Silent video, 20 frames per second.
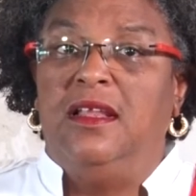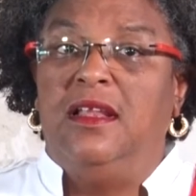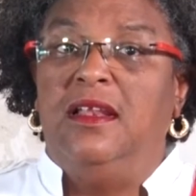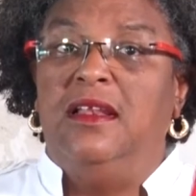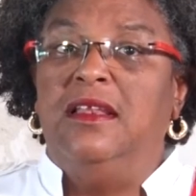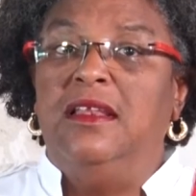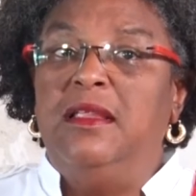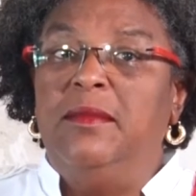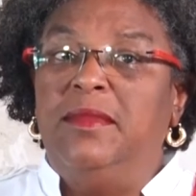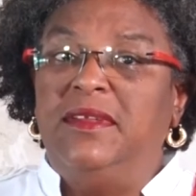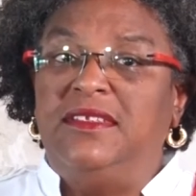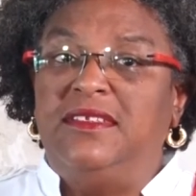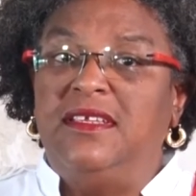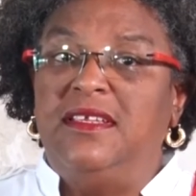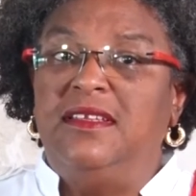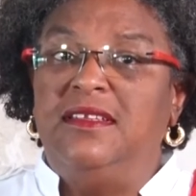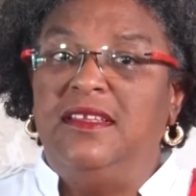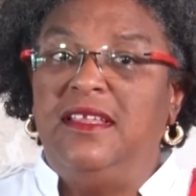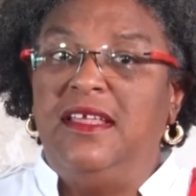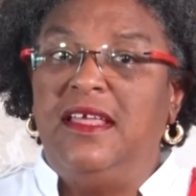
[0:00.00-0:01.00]

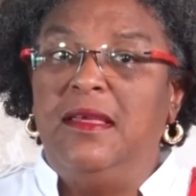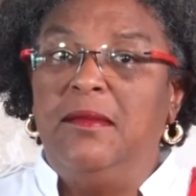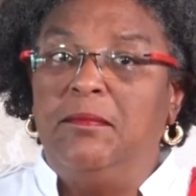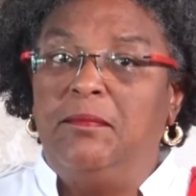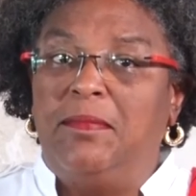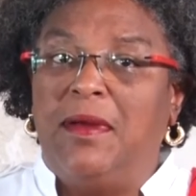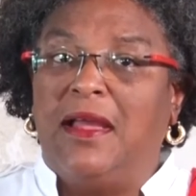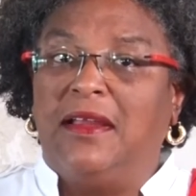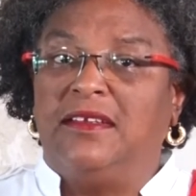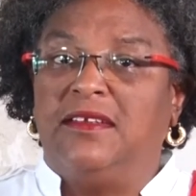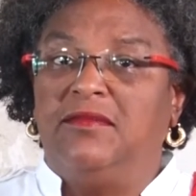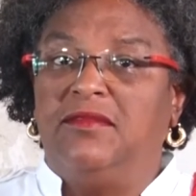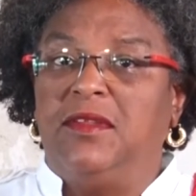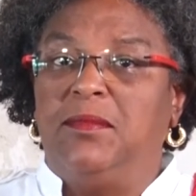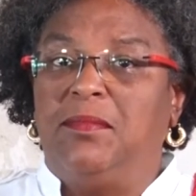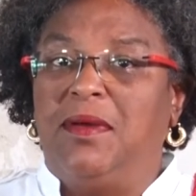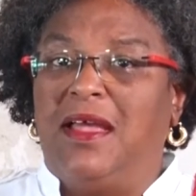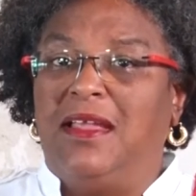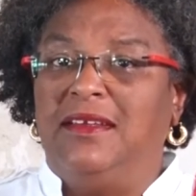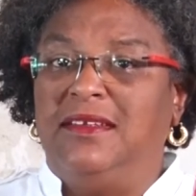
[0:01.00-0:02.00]
Limiting the impact of the
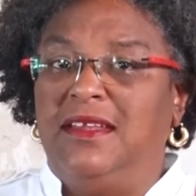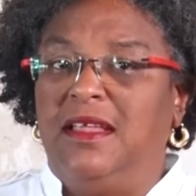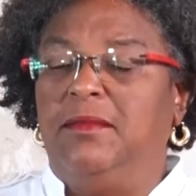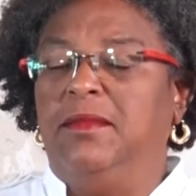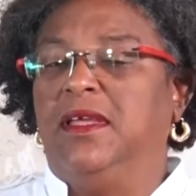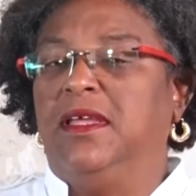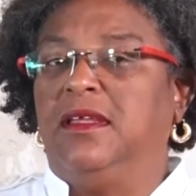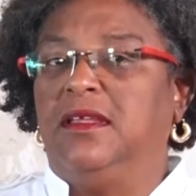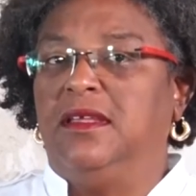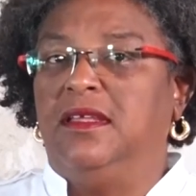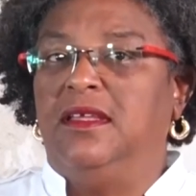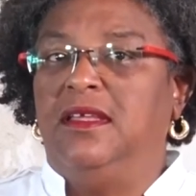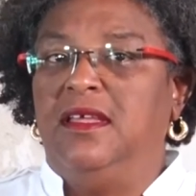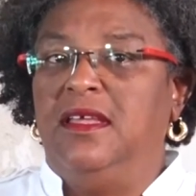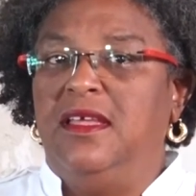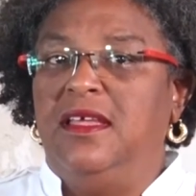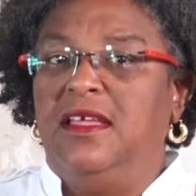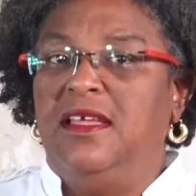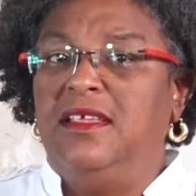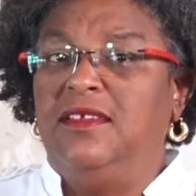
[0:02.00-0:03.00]
pandemic
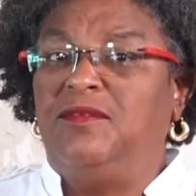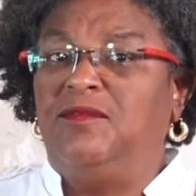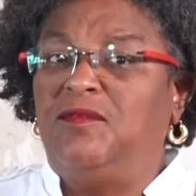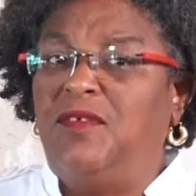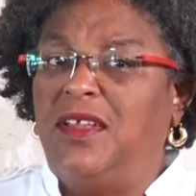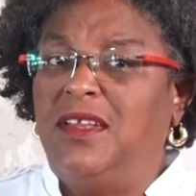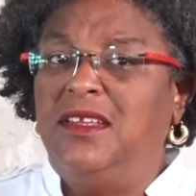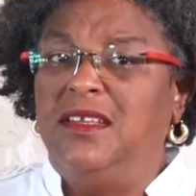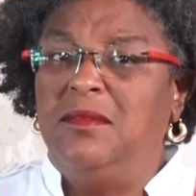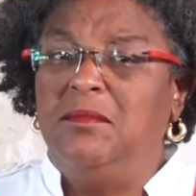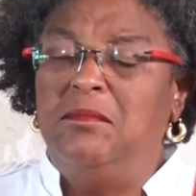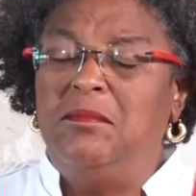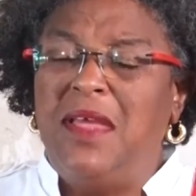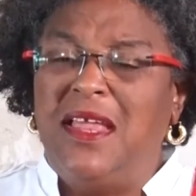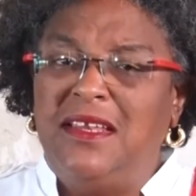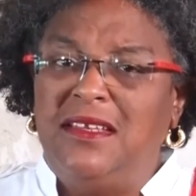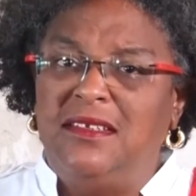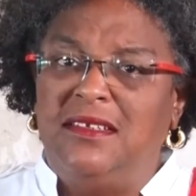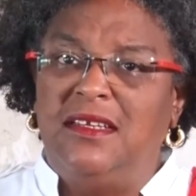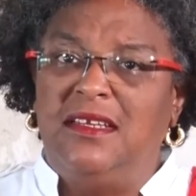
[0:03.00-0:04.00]
is
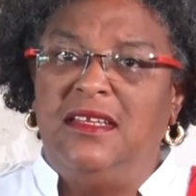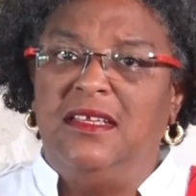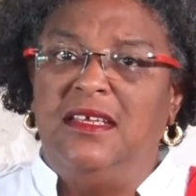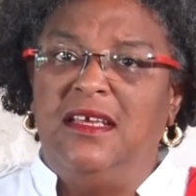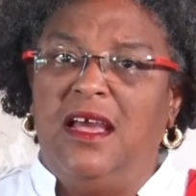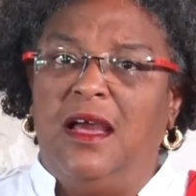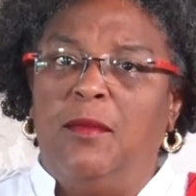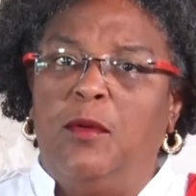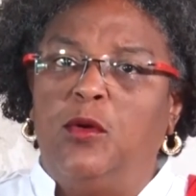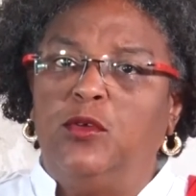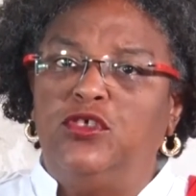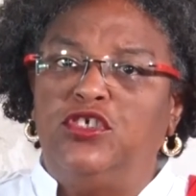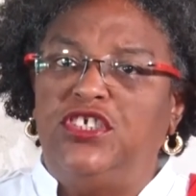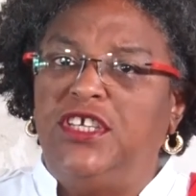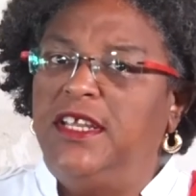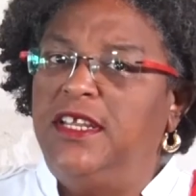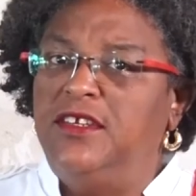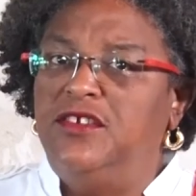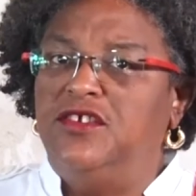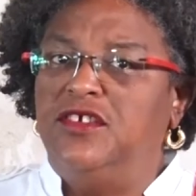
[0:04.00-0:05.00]
fundamentally about
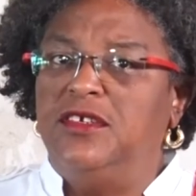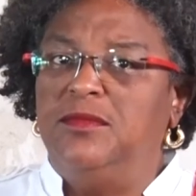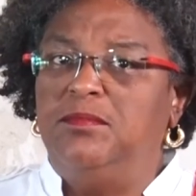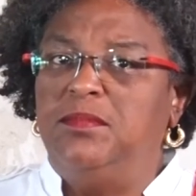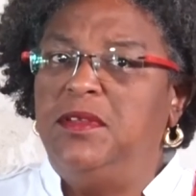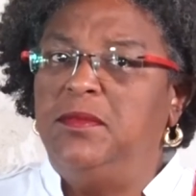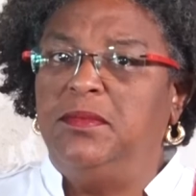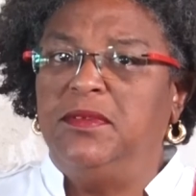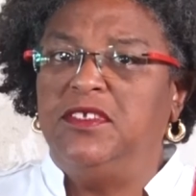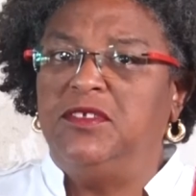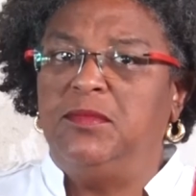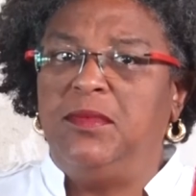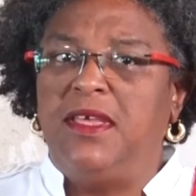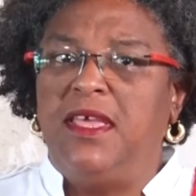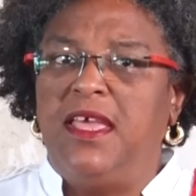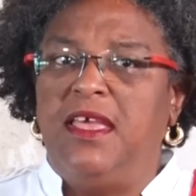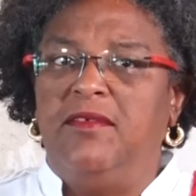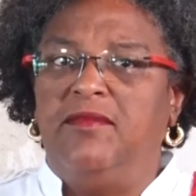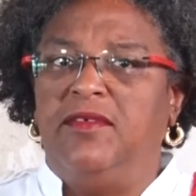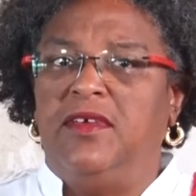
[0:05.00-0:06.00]
changing people's
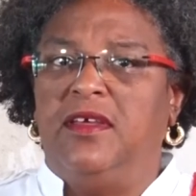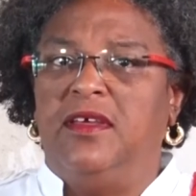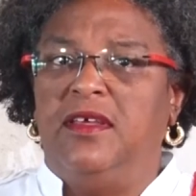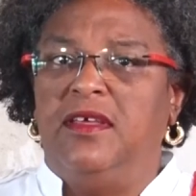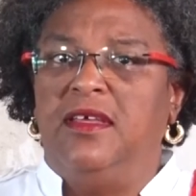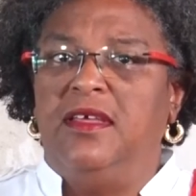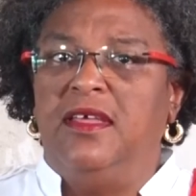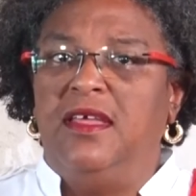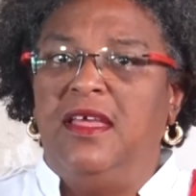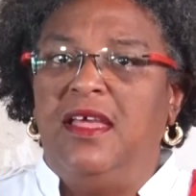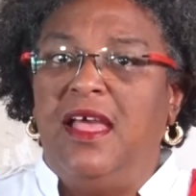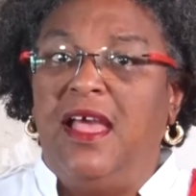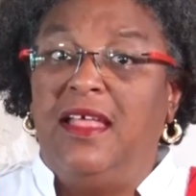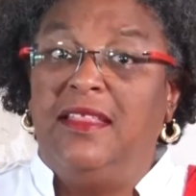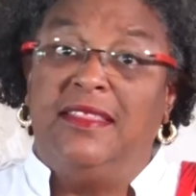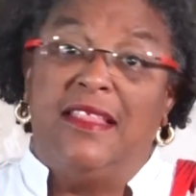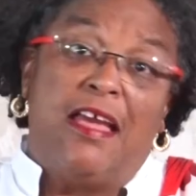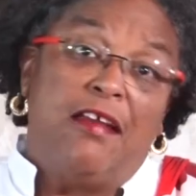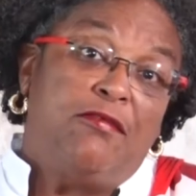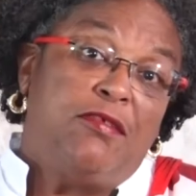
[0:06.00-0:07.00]
behavior.
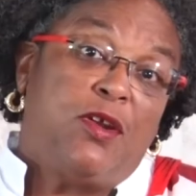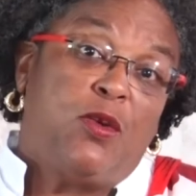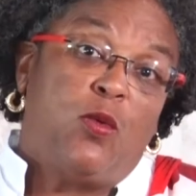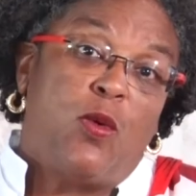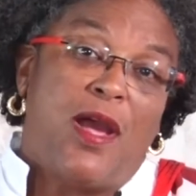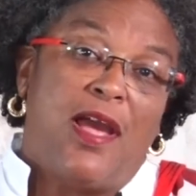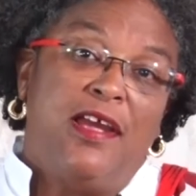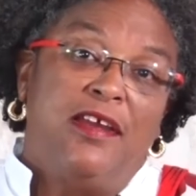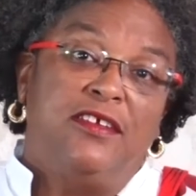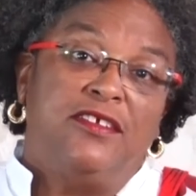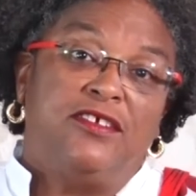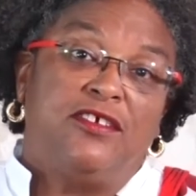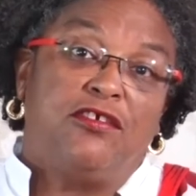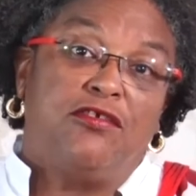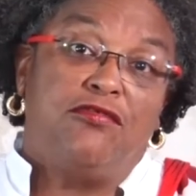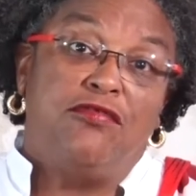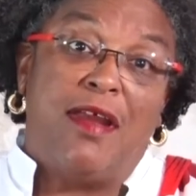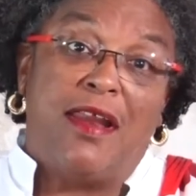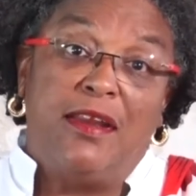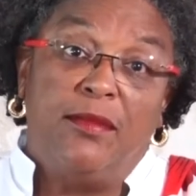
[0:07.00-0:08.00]
And that requires
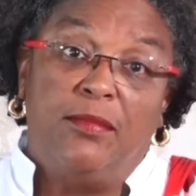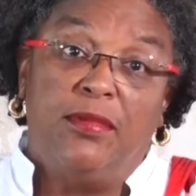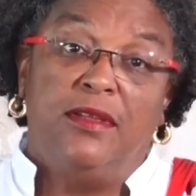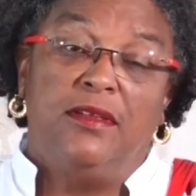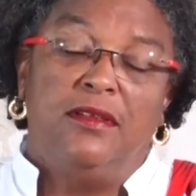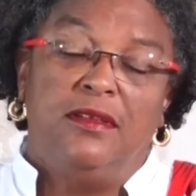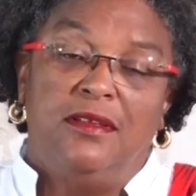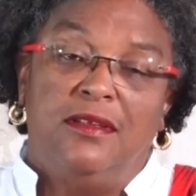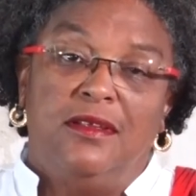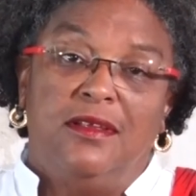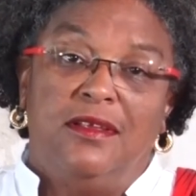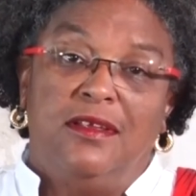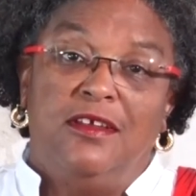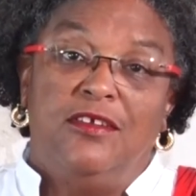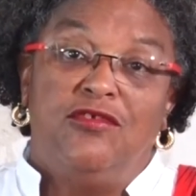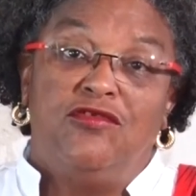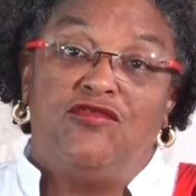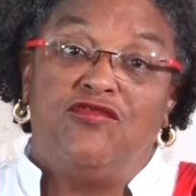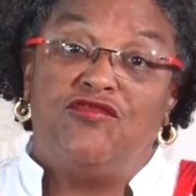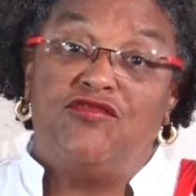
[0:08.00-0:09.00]
credible,
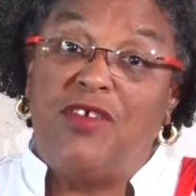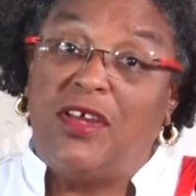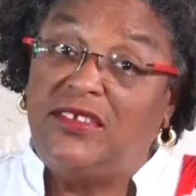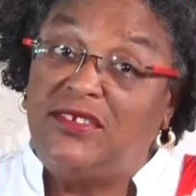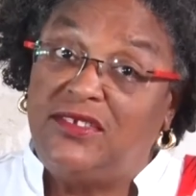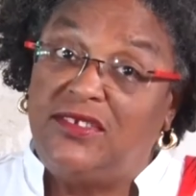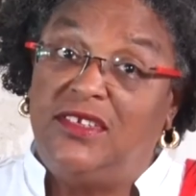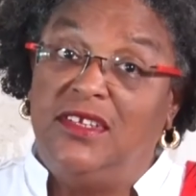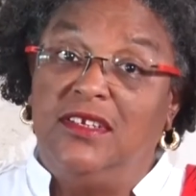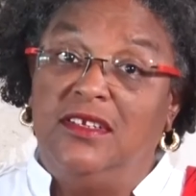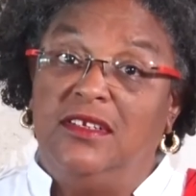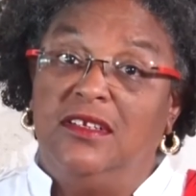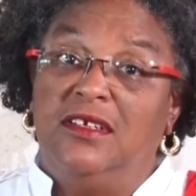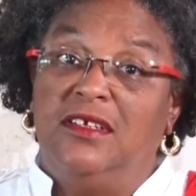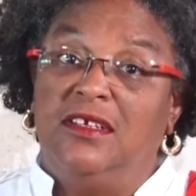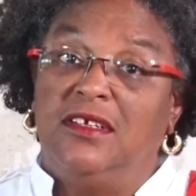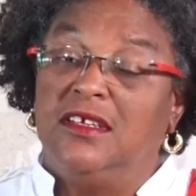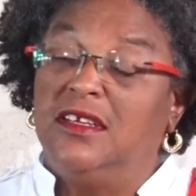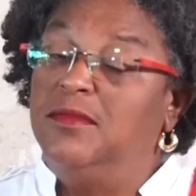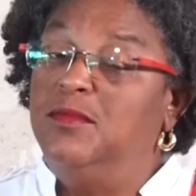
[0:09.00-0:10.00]
trusted
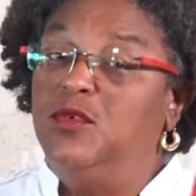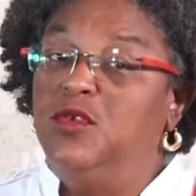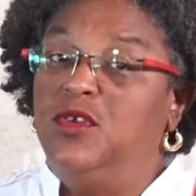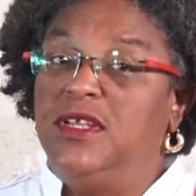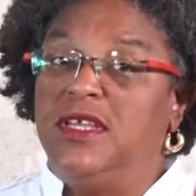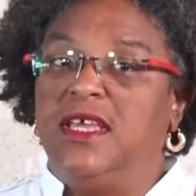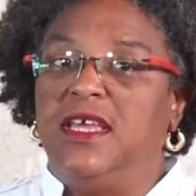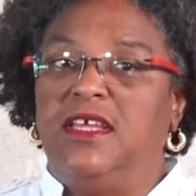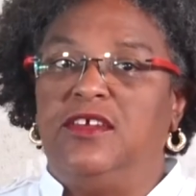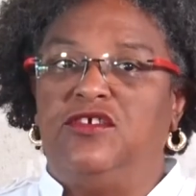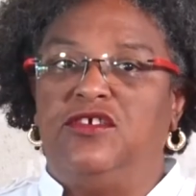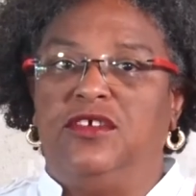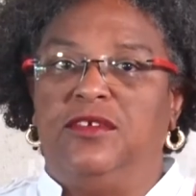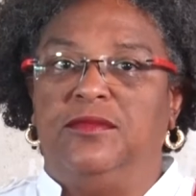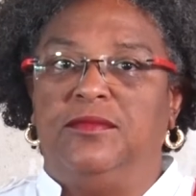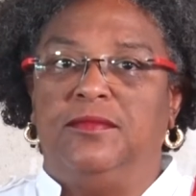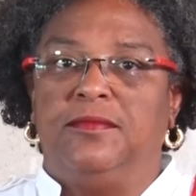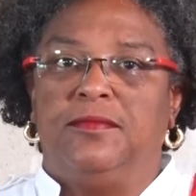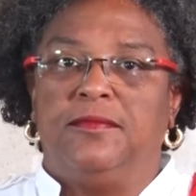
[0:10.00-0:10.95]
communication.